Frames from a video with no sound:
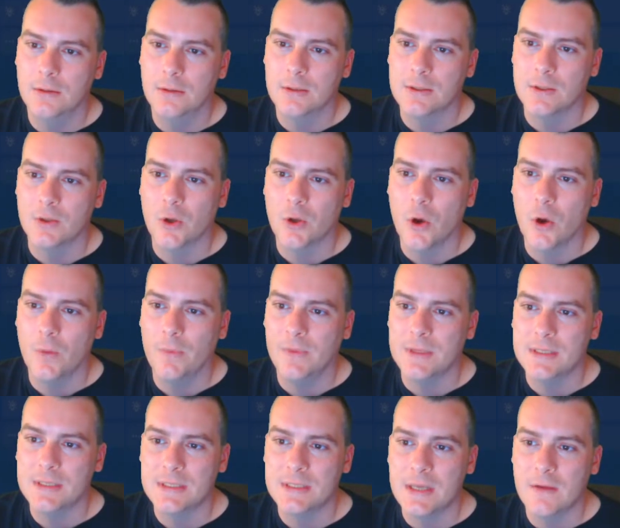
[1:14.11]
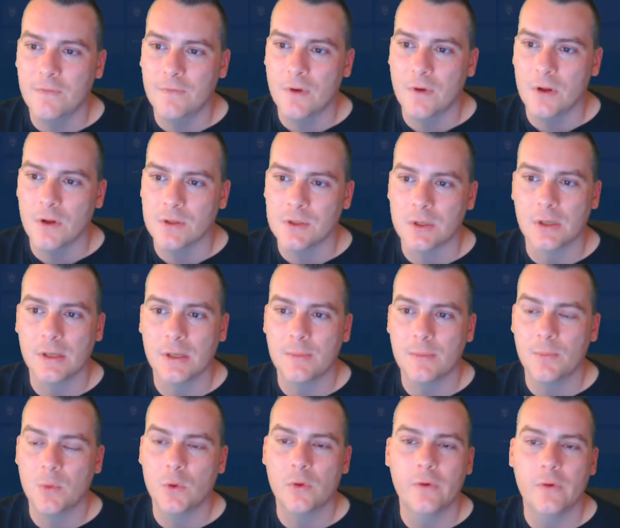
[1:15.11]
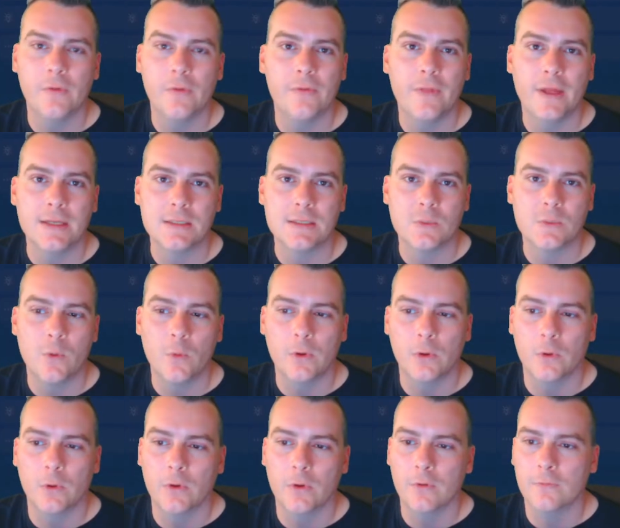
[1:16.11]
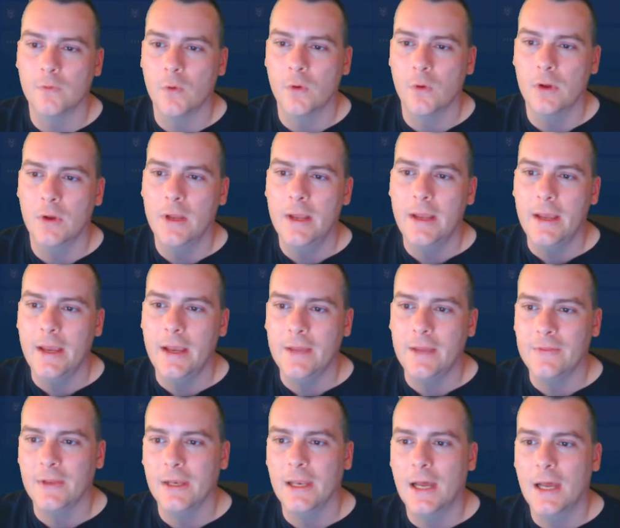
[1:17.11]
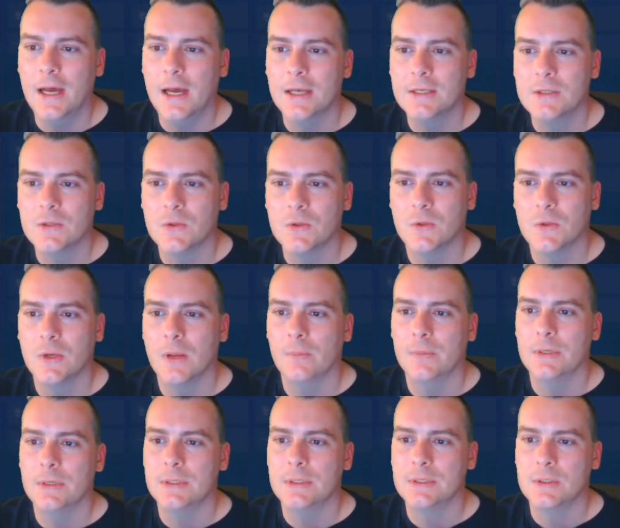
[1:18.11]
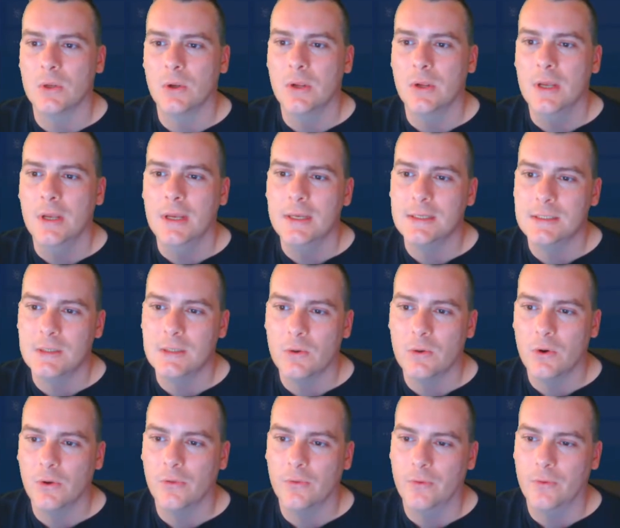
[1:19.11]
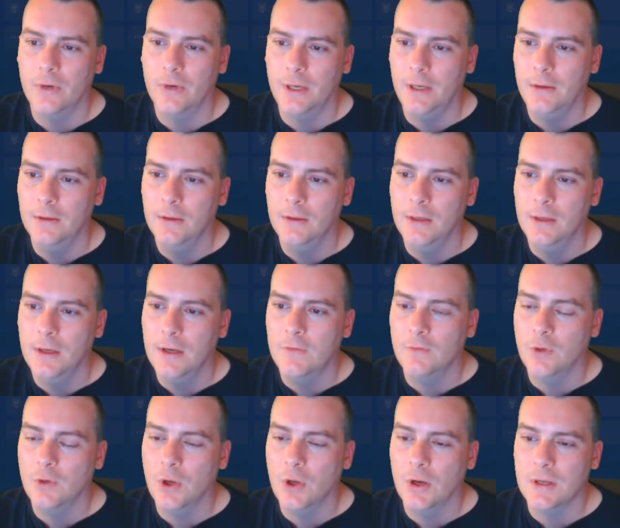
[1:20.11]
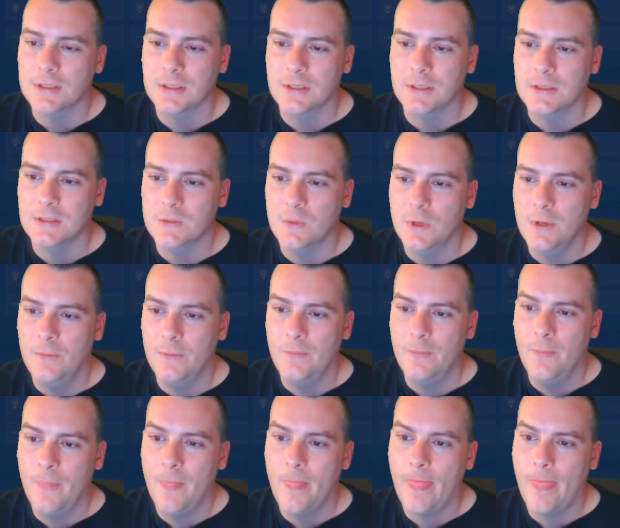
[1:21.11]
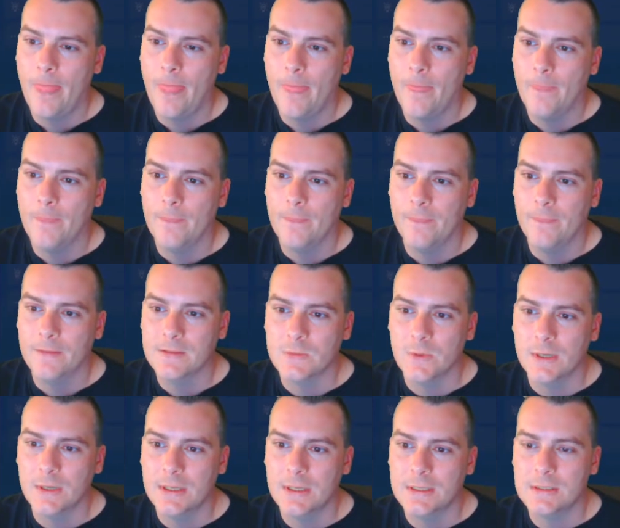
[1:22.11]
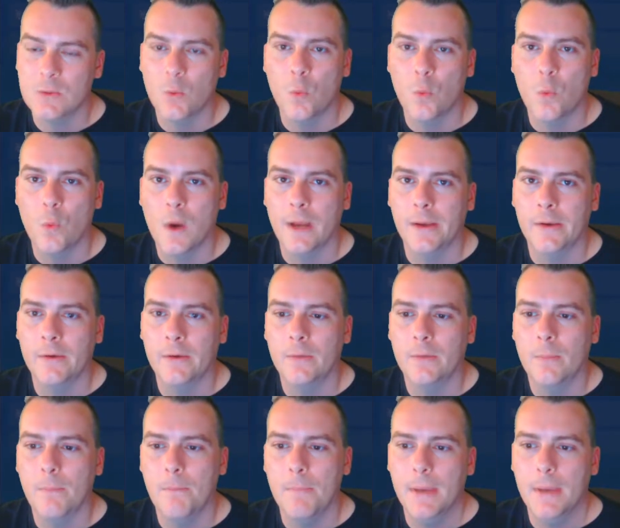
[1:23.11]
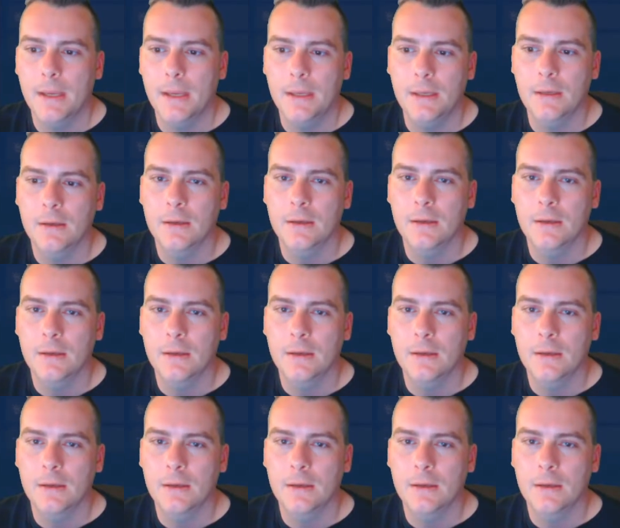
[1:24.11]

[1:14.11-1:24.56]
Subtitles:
So copy the save file to clipboard, that's what we're looking for. And the last two numbers, so 0, 3. If you go down to this one is 1B.